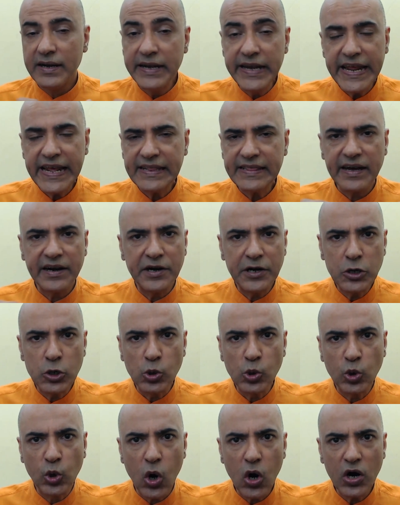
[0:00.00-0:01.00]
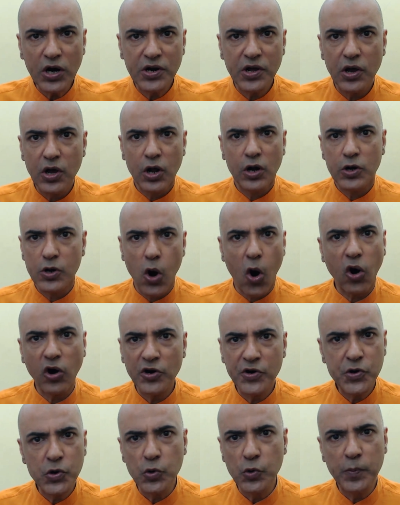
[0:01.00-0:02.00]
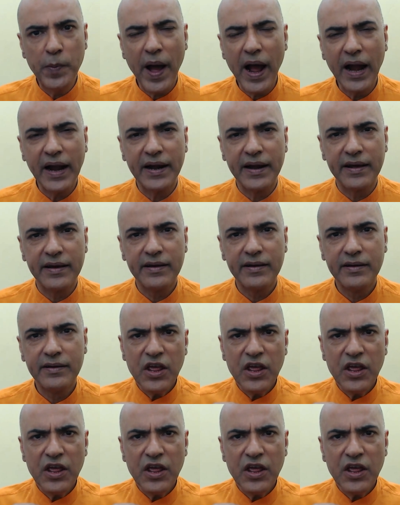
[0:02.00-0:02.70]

Neither too good nor too bad.